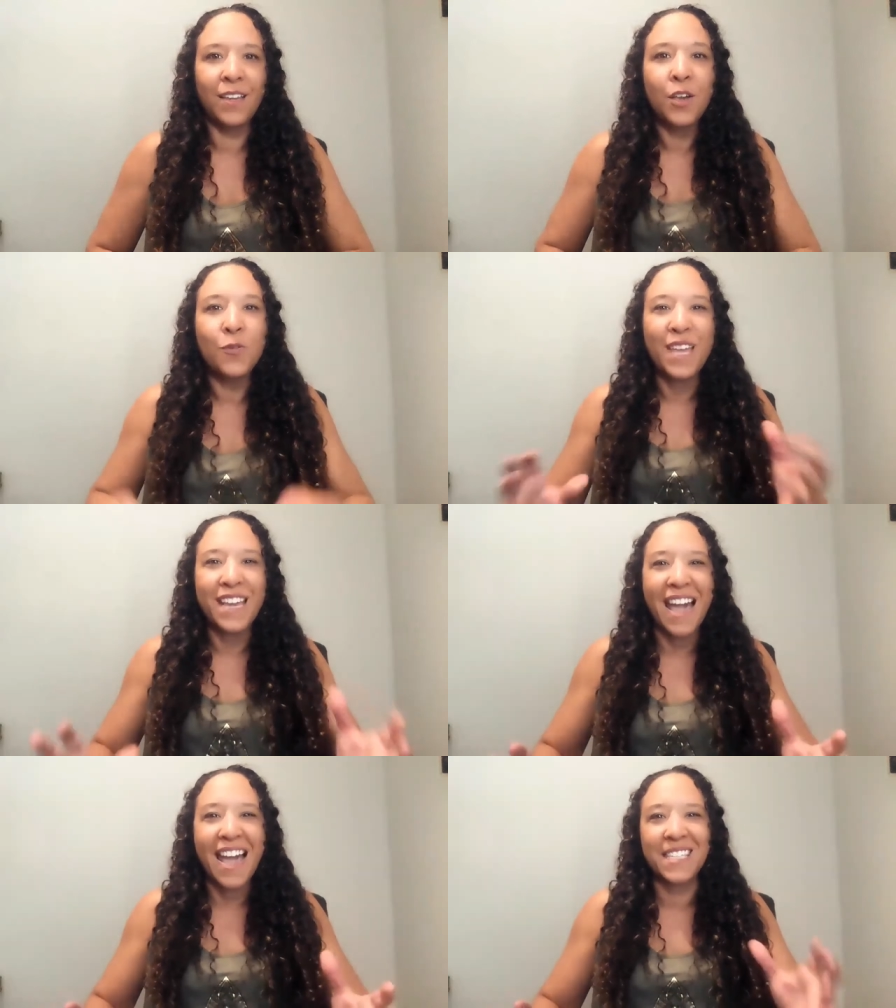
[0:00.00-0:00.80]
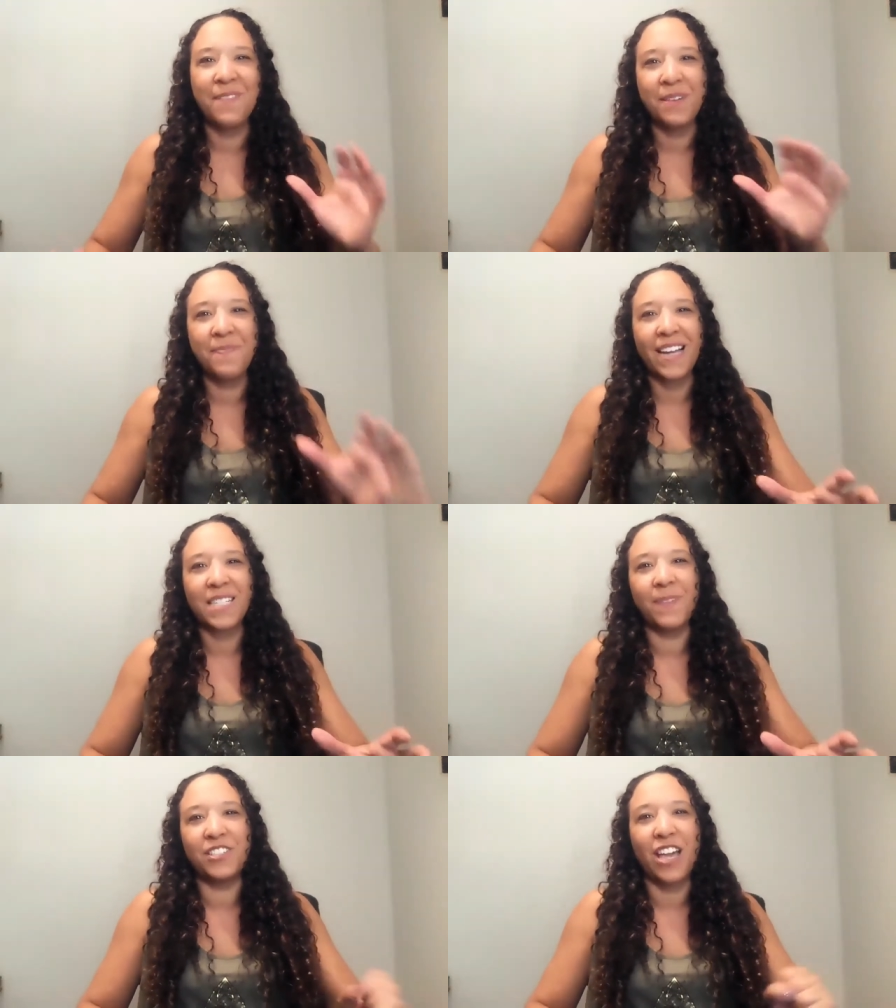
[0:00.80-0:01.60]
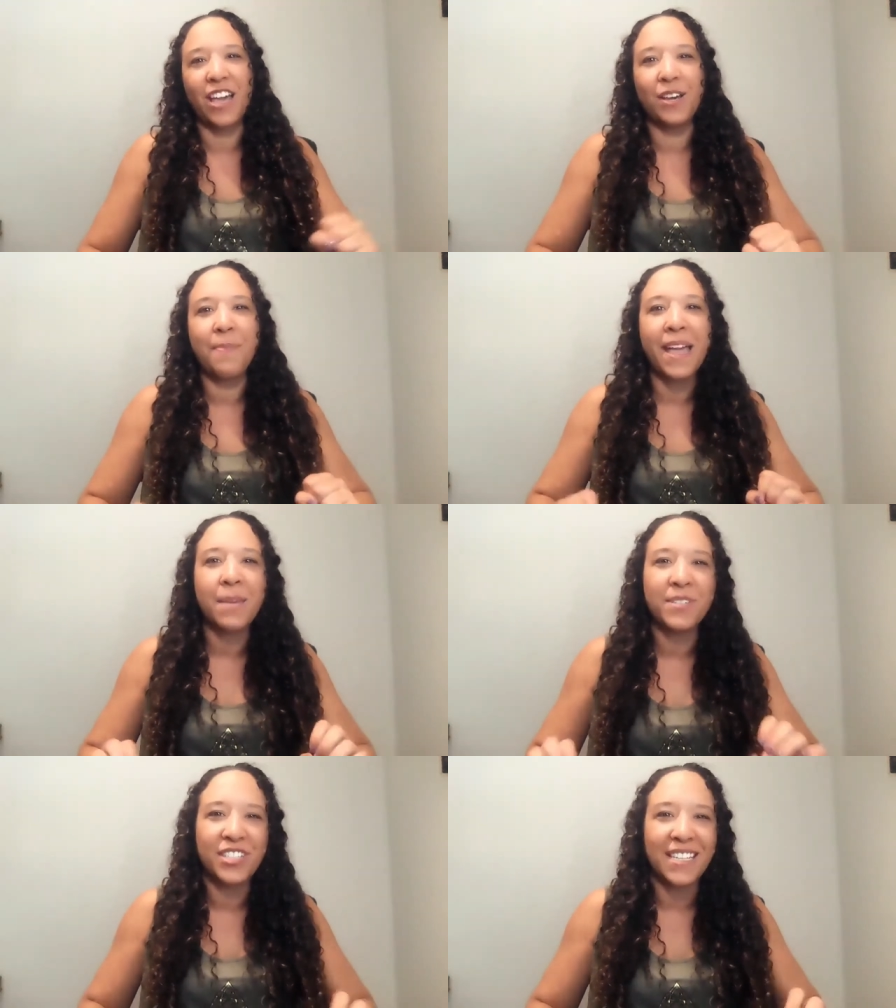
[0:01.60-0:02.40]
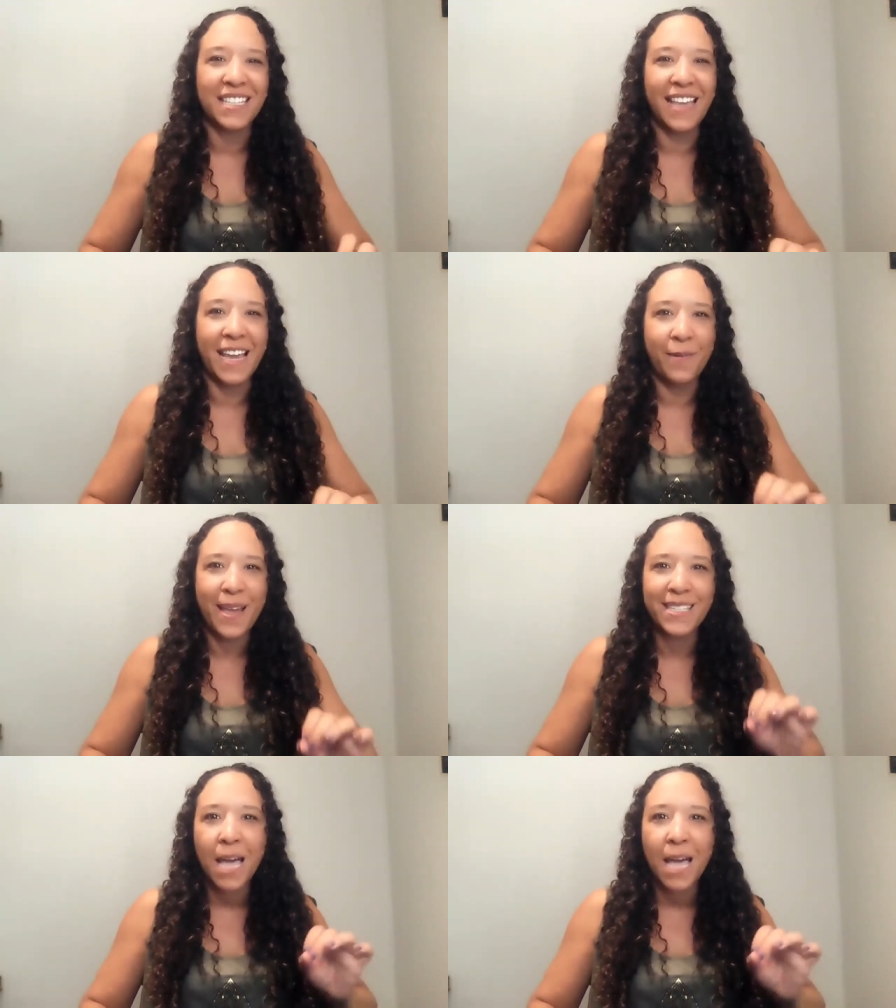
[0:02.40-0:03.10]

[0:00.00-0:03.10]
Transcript: Well, hey guys, and welcome back to my channel. My name is Jessica Leichtweisz.